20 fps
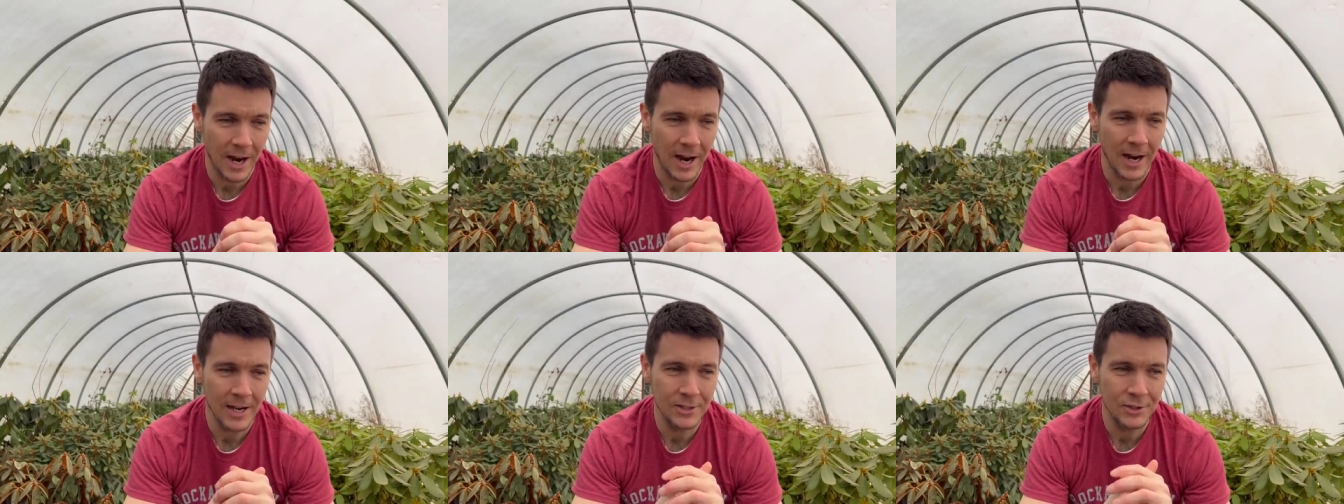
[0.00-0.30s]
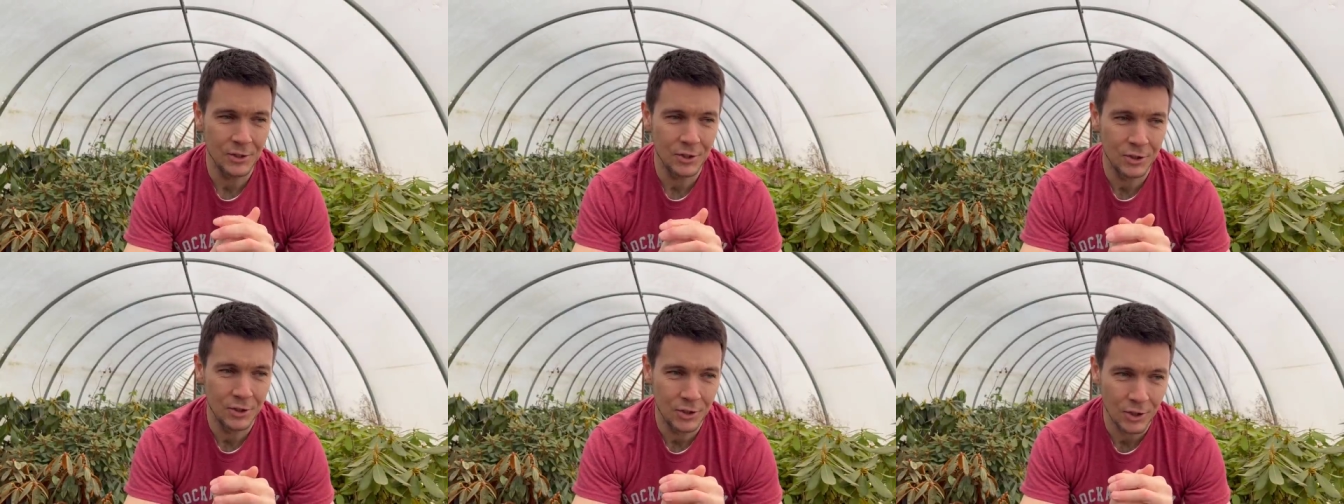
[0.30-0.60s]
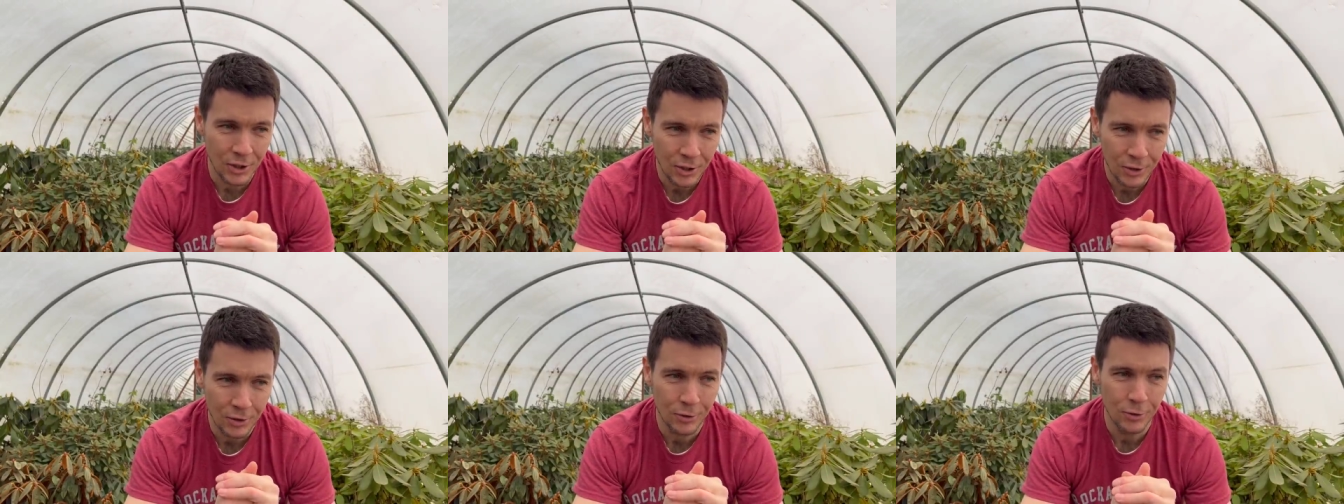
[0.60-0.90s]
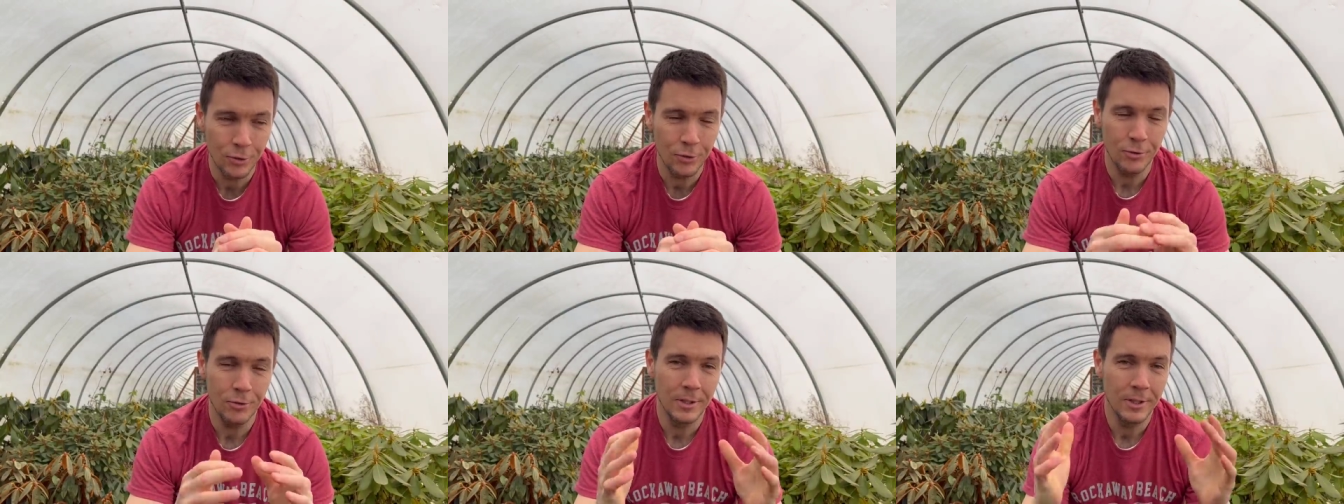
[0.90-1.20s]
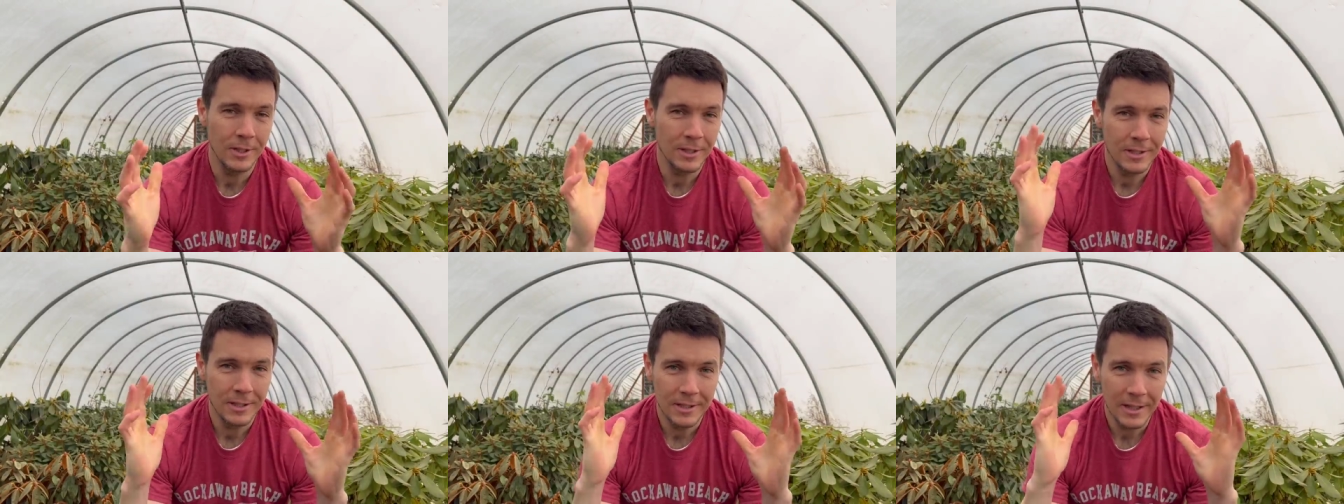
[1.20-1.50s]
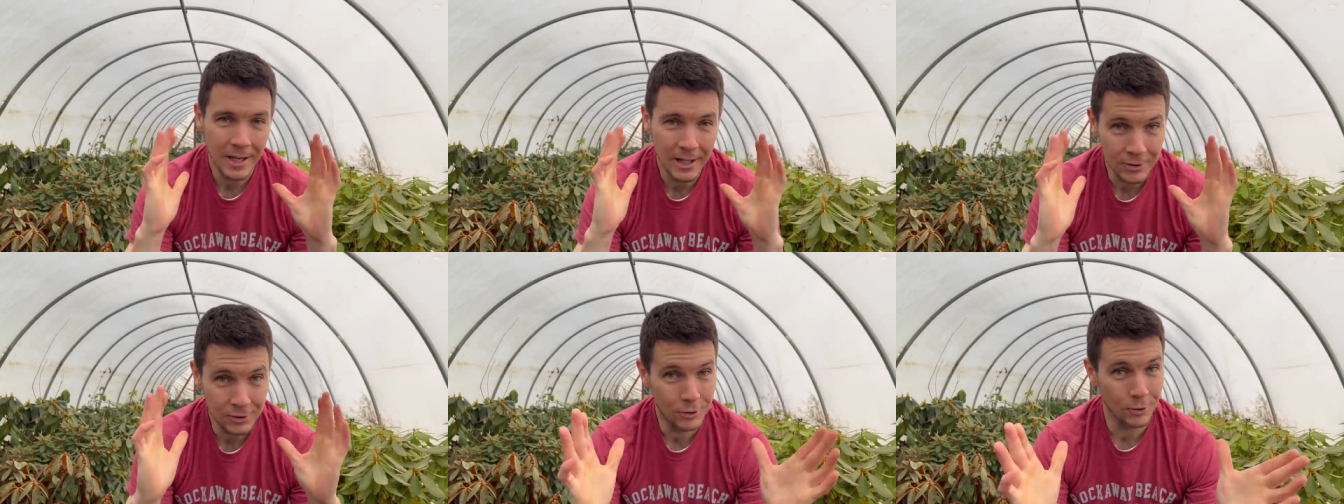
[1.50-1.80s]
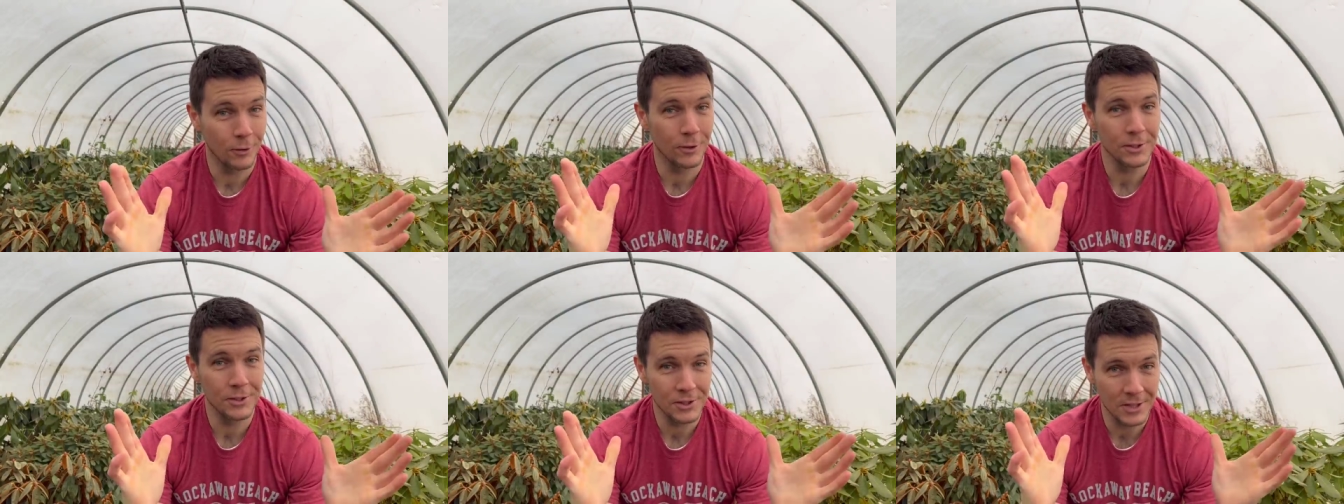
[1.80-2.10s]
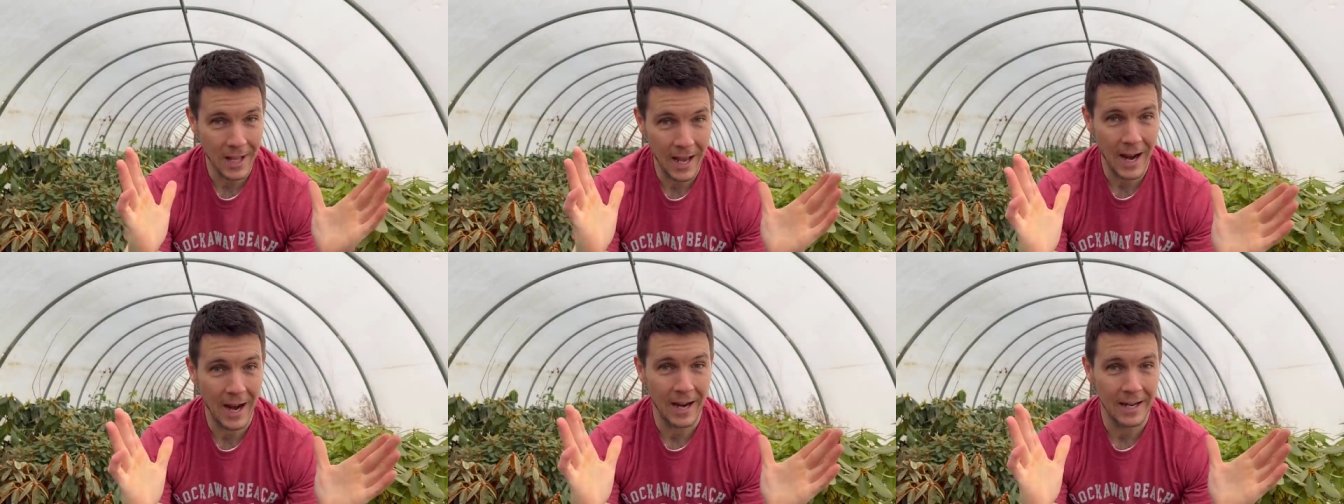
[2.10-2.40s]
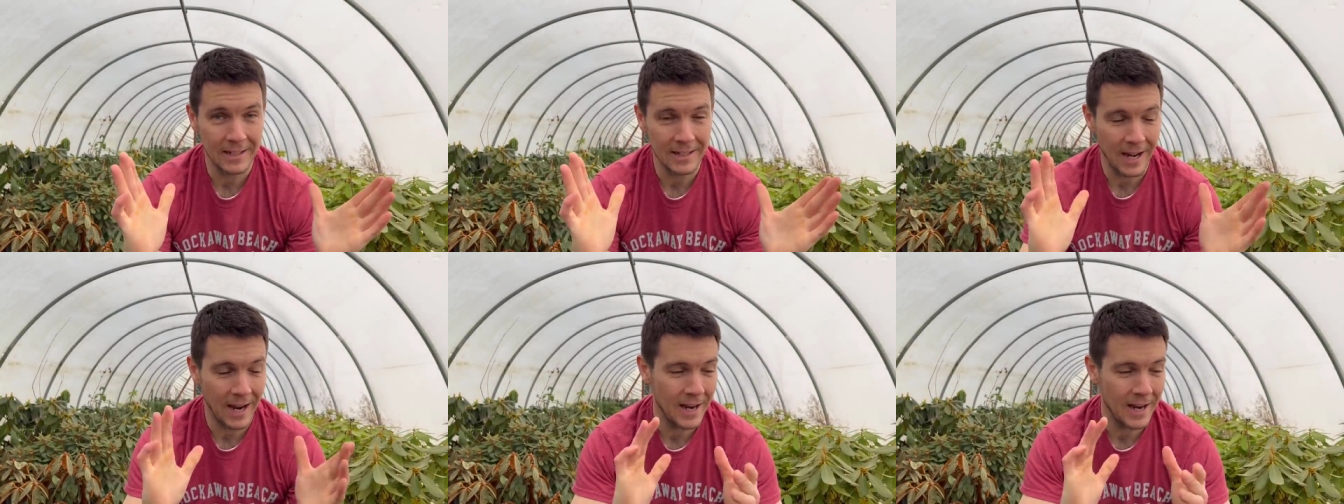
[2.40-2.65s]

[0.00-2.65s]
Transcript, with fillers: I do endorse that.